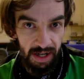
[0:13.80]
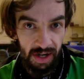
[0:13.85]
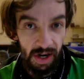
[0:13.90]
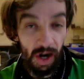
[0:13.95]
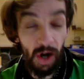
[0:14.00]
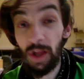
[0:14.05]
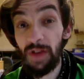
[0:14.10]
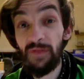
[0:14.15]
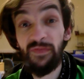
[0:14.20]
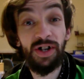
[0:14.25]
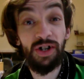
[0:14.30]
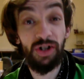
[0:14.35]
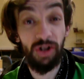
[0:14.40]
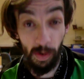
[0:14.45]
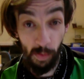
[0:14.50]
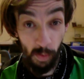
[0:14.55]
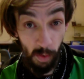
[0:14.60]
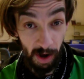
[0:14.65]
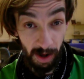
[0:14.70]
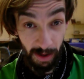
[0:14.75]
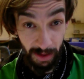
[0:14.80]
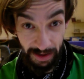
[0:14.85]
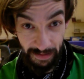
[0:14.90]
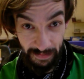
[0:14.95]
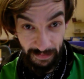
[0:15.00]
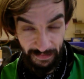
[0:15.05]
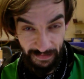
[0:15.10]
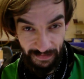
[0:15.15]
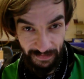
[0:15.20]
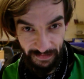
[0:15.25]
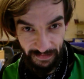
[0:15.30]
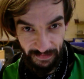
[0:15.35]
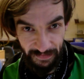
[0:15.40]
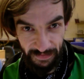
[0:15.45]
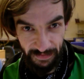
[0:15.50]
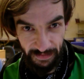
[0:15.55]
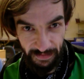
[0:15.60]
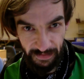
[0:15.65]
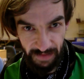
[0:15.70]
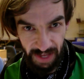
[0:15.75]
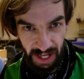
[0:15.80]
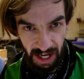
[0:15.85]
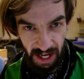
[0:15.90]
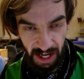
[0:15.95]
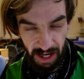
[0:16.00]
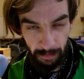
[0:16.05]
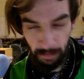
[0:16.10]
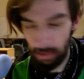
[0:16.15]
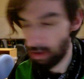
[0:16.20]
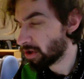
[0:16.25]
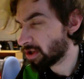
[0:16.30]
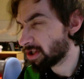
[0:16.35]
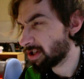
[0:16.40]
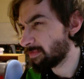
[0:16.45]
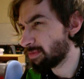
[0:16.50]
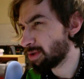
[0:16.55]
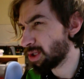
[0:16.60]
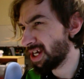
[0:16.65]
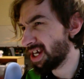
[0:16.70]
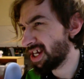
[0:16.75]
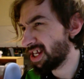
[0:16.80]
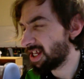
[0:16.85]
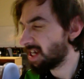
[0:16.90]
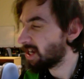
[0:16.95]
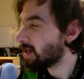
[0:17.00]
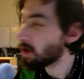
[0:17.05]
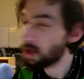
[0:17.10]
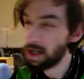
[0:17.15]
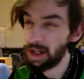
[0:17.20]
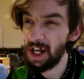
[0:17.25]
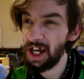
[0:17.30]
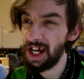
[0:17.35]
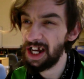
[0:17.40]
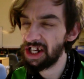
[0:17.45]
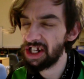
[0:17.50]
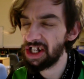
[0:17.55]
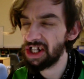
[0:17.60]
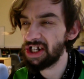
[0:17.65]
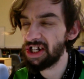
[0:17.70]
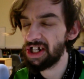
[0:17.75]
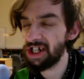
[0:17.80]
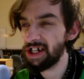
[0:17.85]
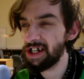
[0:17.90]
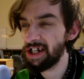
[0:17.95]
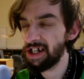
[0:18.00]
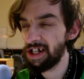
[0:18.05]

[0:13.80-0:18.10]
Oliver Cromwell, possibly the ugliest